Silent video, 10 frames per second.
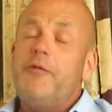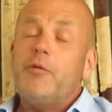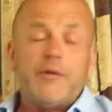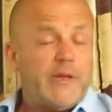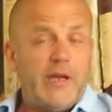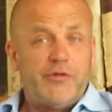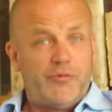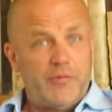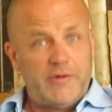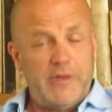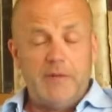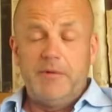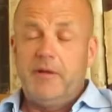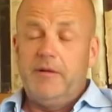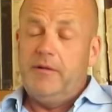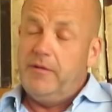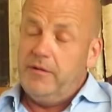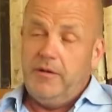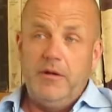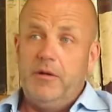If you stay in Jerusalem,
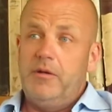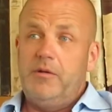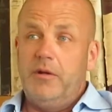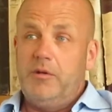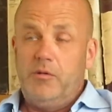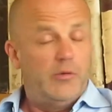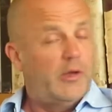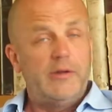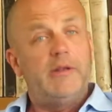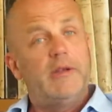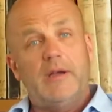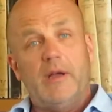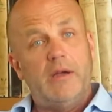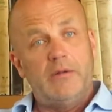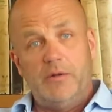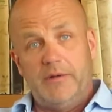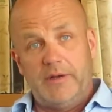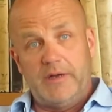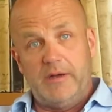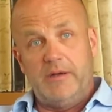you don't need the car. Return the car.